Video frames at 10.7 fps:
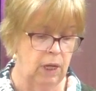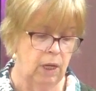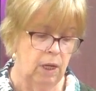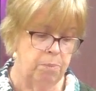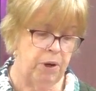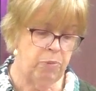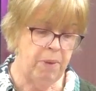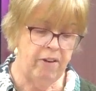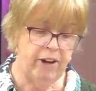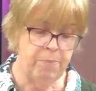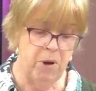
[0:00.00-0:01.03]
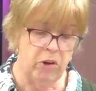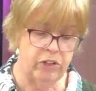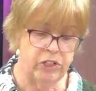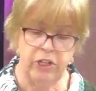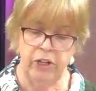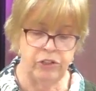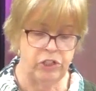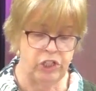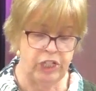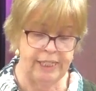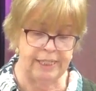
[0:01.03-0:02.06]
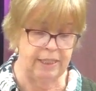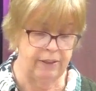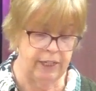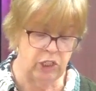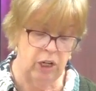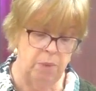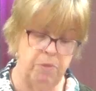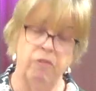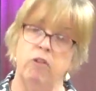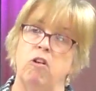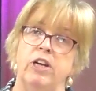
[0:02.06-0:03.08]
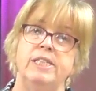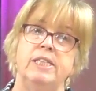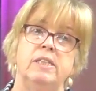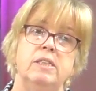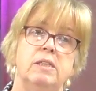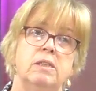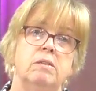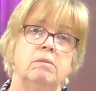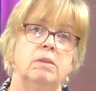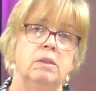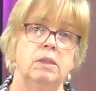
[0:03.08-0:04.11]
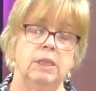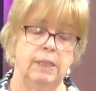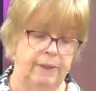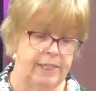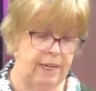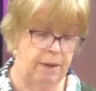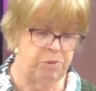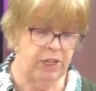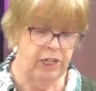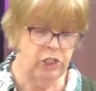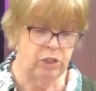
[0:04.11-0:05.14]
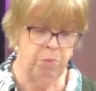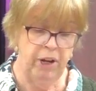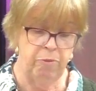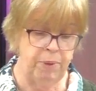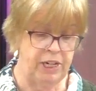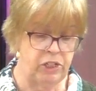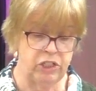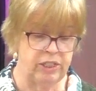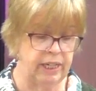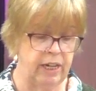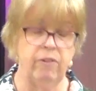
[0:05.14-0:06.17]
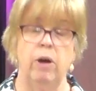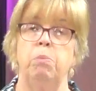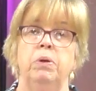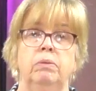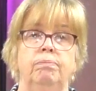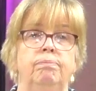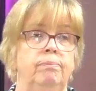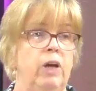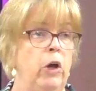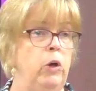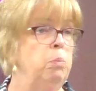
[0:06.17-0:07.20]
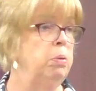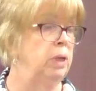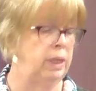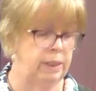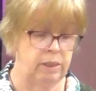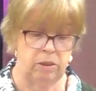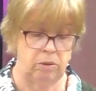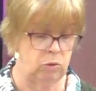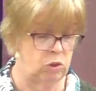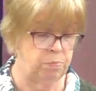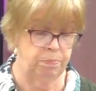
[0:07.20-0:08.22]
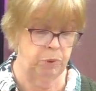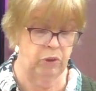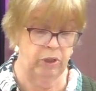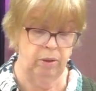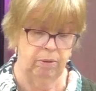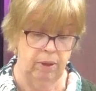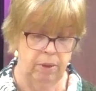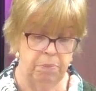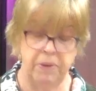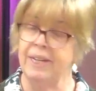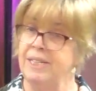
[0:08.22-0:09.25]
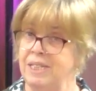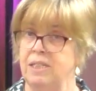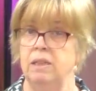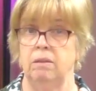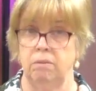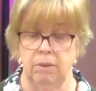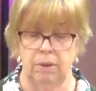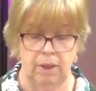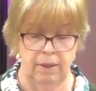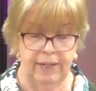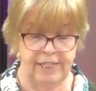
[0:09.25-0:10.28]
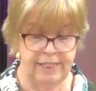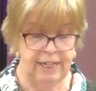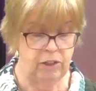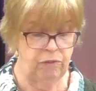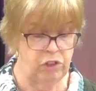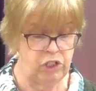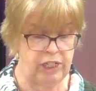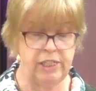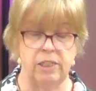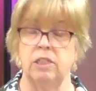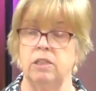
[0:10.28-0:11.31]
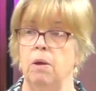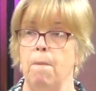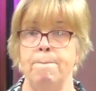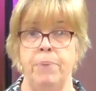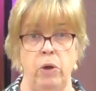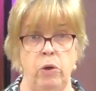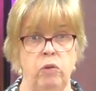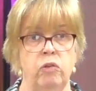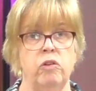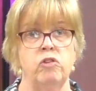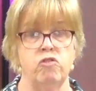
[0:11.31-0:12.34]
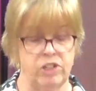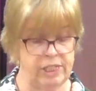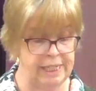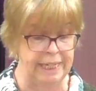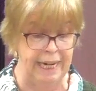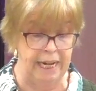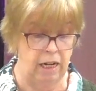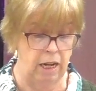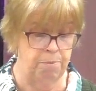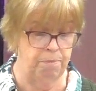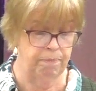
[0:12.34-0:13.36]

Both Mary and Martha turned to Jesus in their time of crisis. The temptation might have been just to give up hope and not bother, but they didn't. They sent for Jesus, both trusting in him.